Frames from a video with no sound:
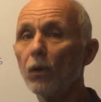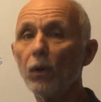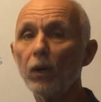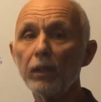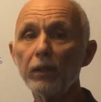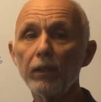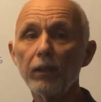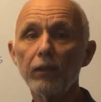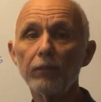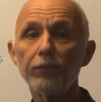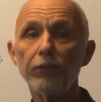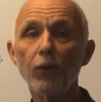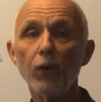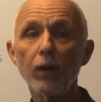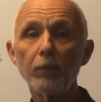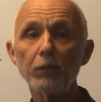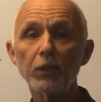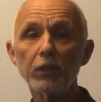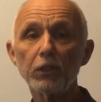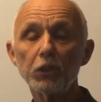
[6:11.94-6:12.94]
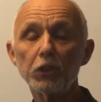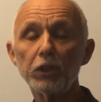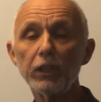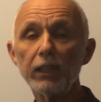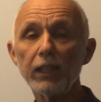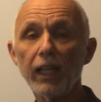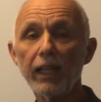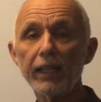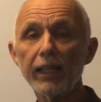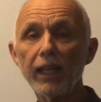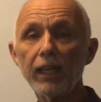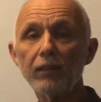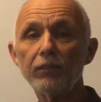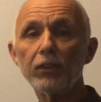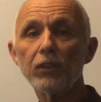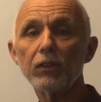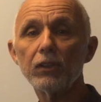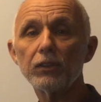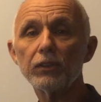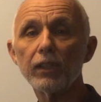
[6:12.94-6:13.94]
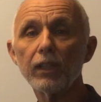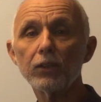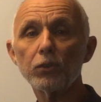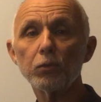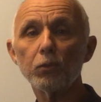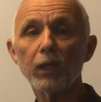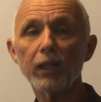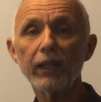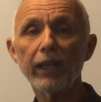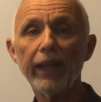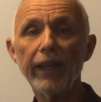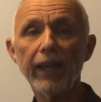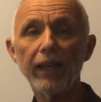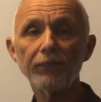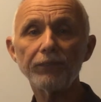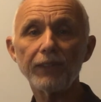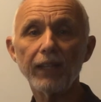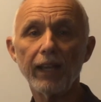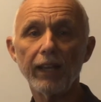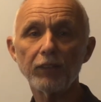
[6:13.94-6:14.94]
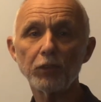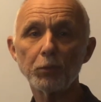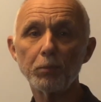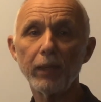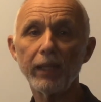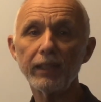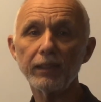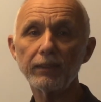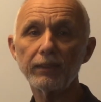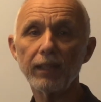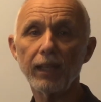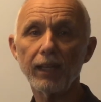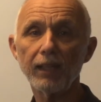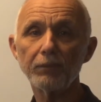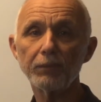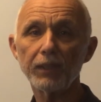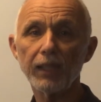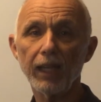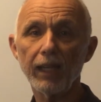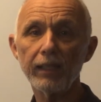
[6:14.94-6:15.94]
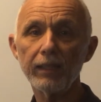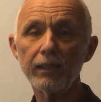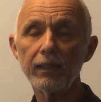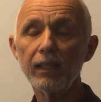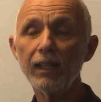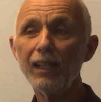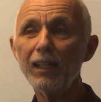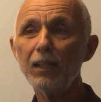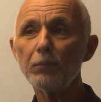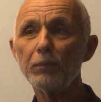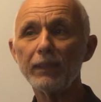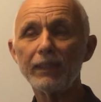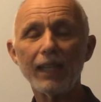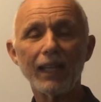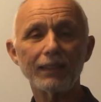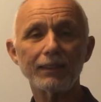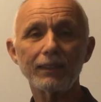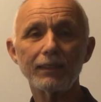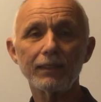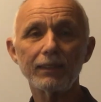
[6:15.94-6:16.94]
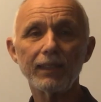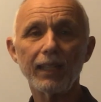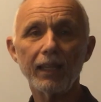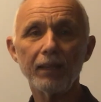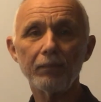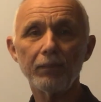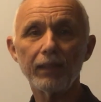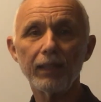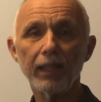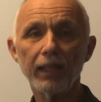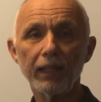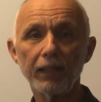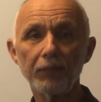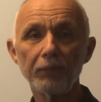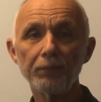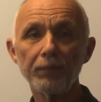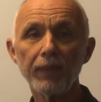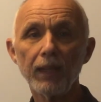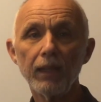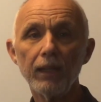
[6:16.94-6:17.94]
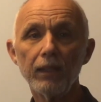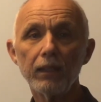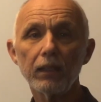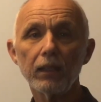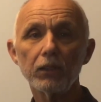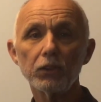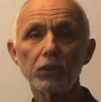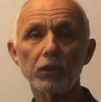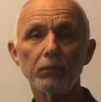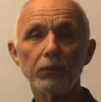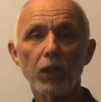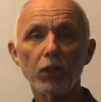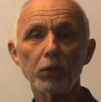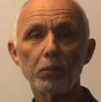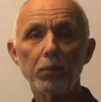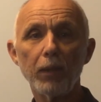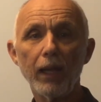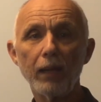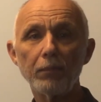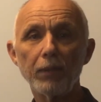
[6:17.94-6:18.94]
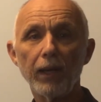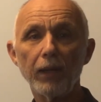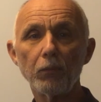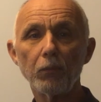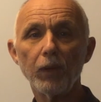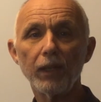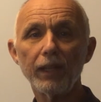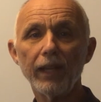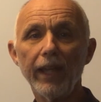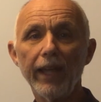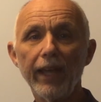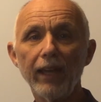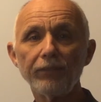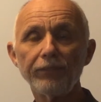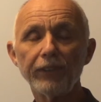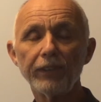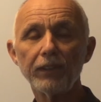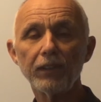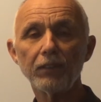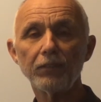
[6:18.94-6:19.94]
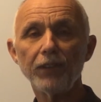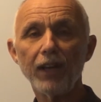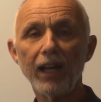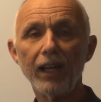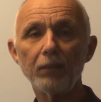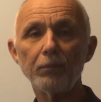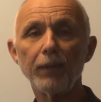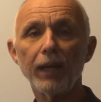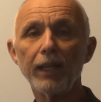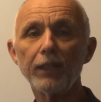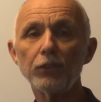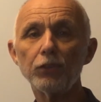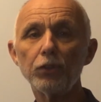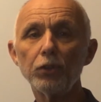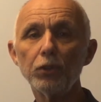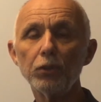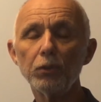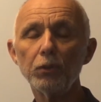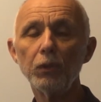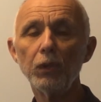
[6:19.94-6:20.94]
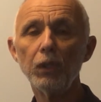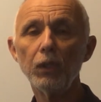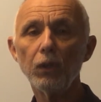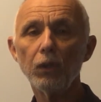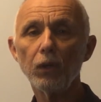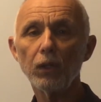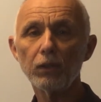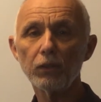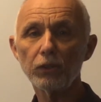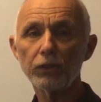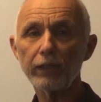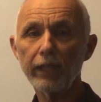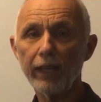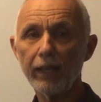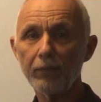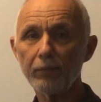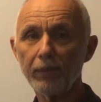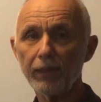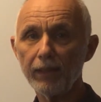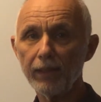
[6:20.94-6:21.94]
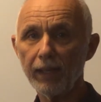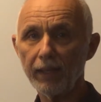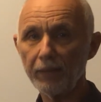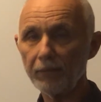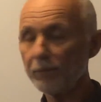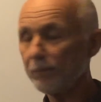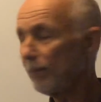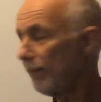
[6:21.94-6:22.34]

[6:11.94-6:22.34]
On the formula sheet I gave you, it says 1/2 times base times height, but that's the same thing, because to multiply by 1/2 and to divide by 2 are the same thing.